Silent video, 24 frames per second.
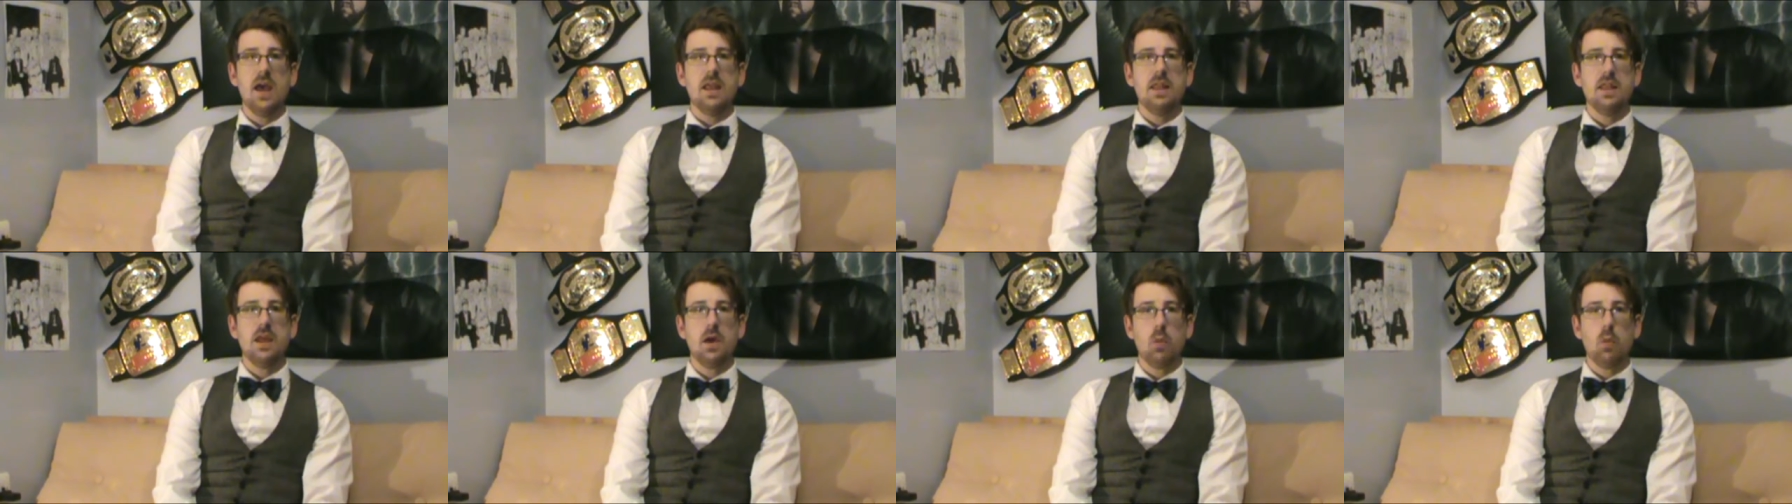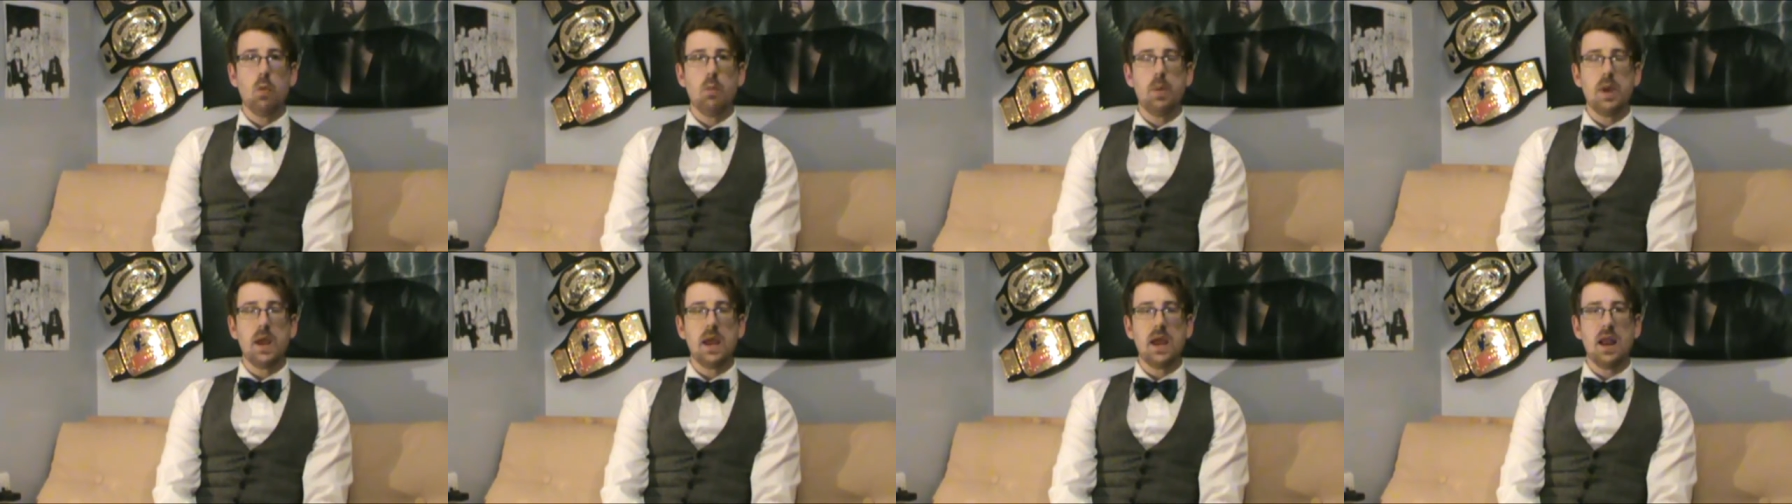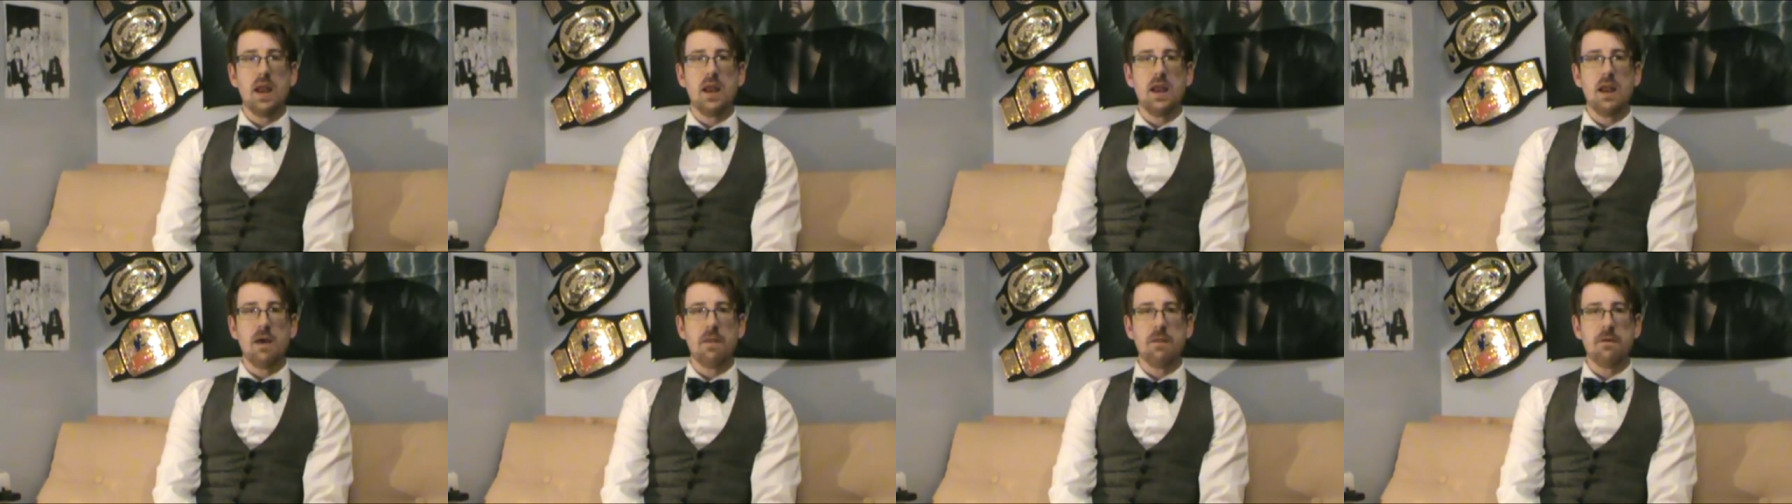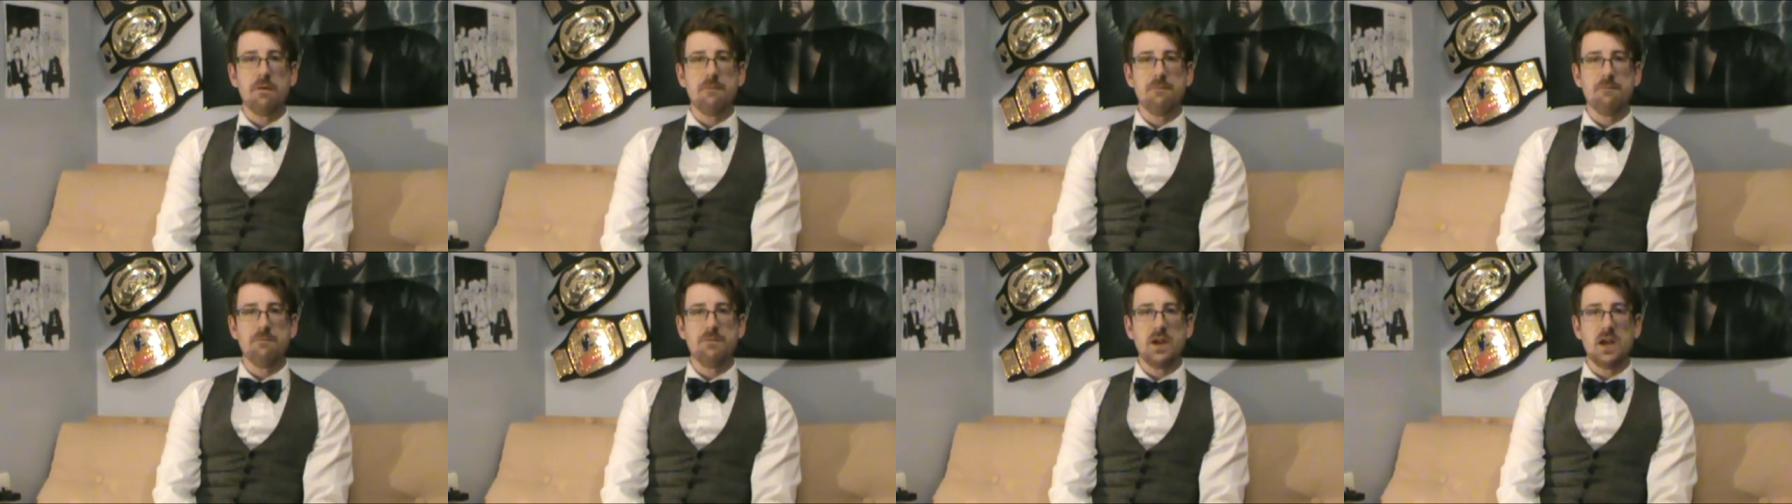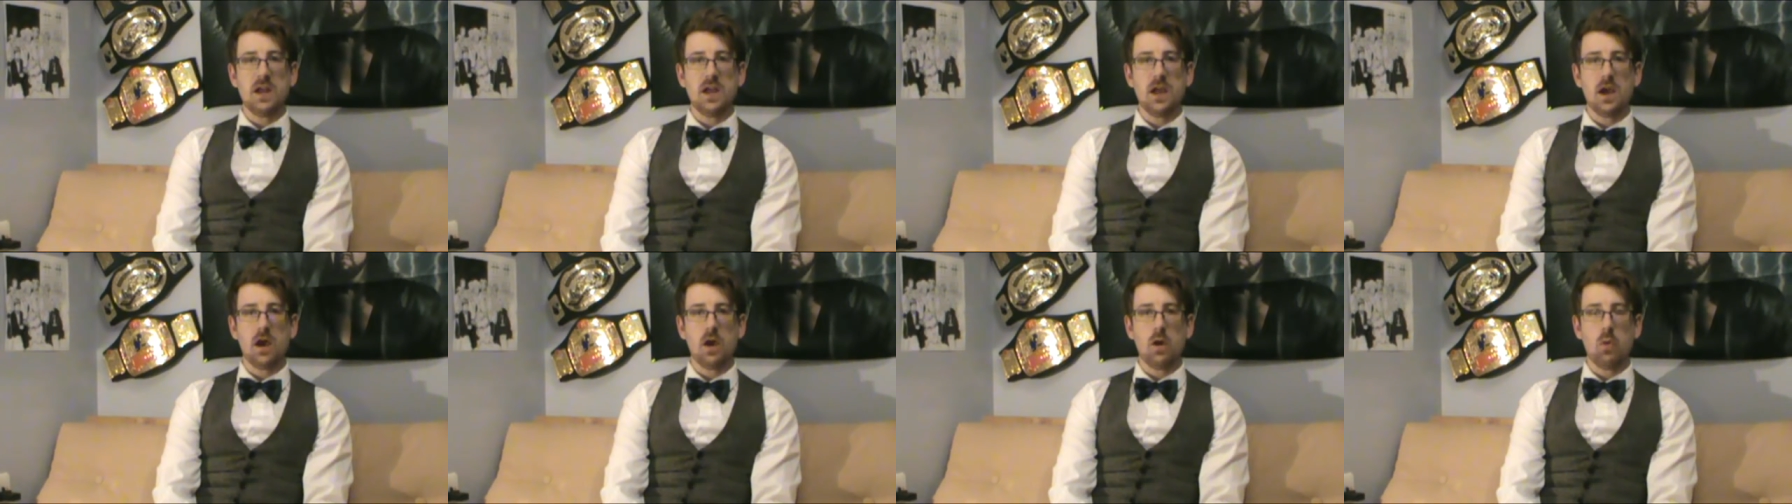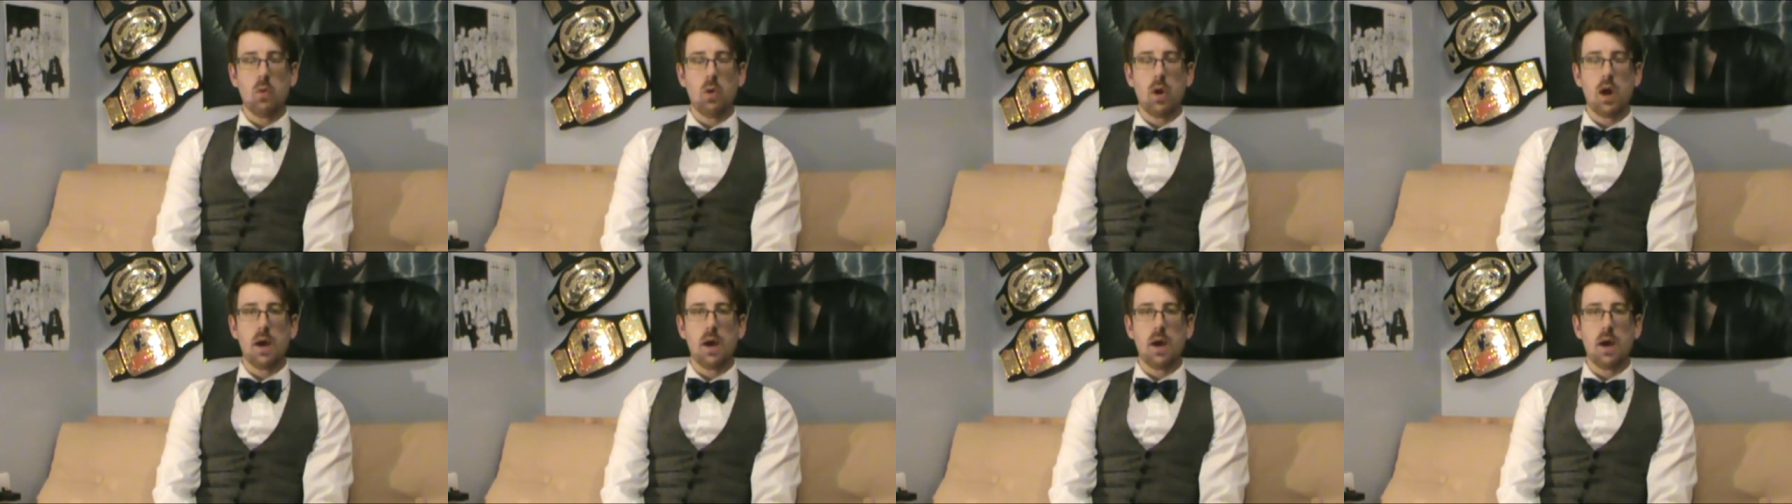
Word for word: There will be another video